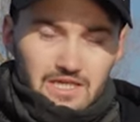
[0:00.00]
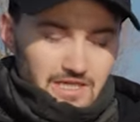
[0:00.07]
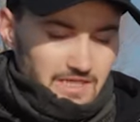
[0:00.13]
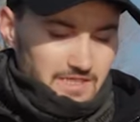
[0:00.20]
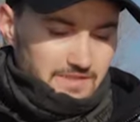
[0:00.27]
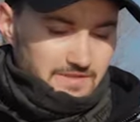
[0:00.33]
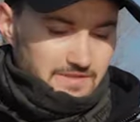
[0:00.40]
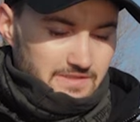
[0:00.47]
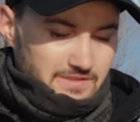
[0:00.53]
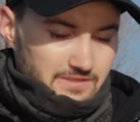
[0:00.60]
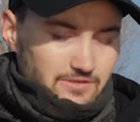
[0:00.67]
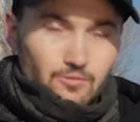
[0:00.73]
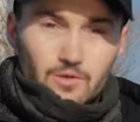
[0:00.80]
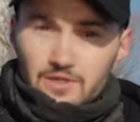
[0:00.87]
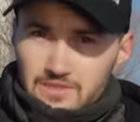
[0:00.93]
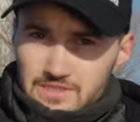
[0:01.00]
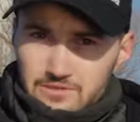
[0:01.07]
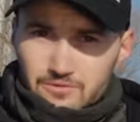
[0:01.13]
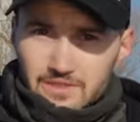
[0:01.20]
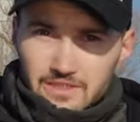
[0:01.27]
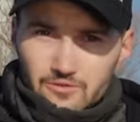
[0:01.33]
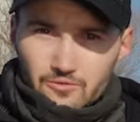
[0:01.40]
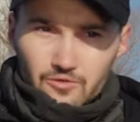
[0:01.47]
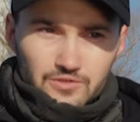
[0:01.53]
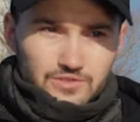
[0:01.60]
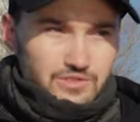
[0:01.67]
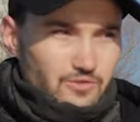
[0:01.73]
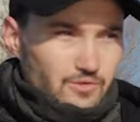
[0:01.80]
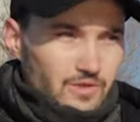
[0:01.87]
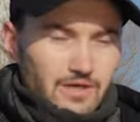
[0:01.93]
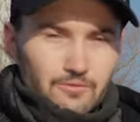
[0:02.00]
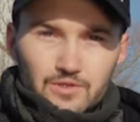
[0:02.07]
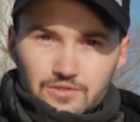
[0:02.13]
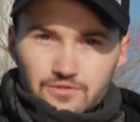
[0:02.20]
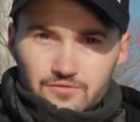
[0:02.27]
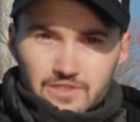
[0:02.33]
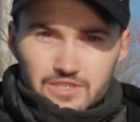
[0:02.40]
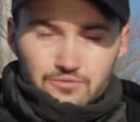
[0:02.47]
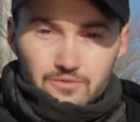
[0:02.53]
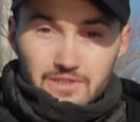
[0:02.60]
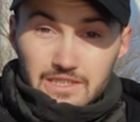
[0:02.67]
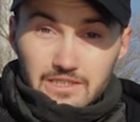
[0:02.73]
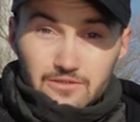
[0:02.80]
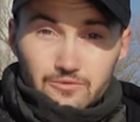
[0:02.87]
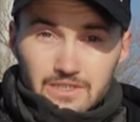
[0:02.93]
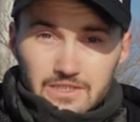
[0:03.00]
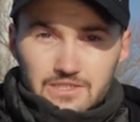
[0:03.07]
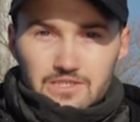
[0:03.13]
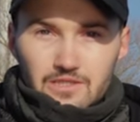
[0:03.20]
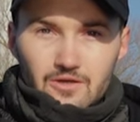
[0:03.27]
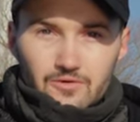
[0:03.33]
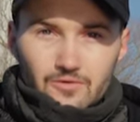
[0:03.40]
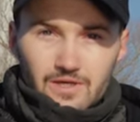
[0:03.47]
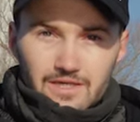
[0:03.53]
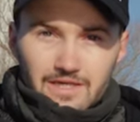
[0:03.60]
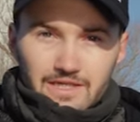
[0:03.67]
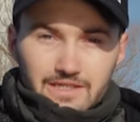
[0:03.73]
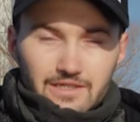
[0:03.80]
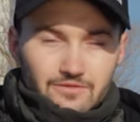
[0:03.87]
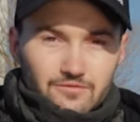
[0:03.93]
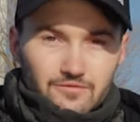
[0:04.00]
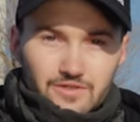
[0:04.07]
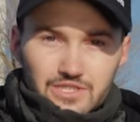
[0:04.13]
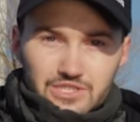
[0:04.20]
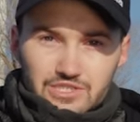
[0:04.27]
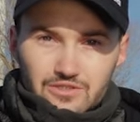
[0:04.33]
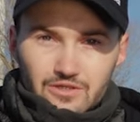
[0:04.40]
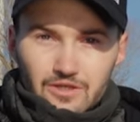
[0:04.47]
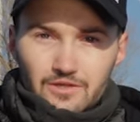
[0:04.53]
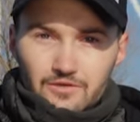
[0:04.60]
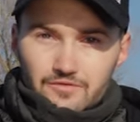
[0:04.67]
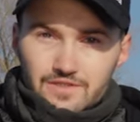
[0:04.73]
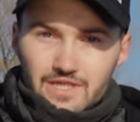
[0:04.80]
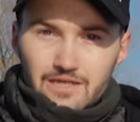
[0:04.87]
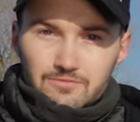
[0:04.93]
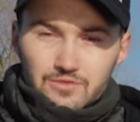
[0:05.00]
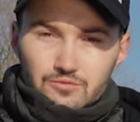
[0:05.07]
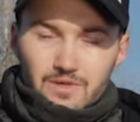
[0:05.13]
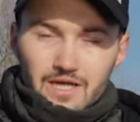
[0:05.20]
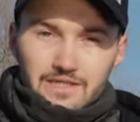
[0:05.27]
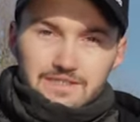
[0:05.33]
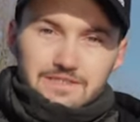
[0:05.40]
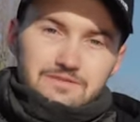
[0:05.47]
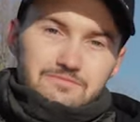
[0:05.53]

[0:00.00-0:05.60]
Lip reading: and the water is really cold, so I want to fish really, really slow and give the fish a lot of time to bite.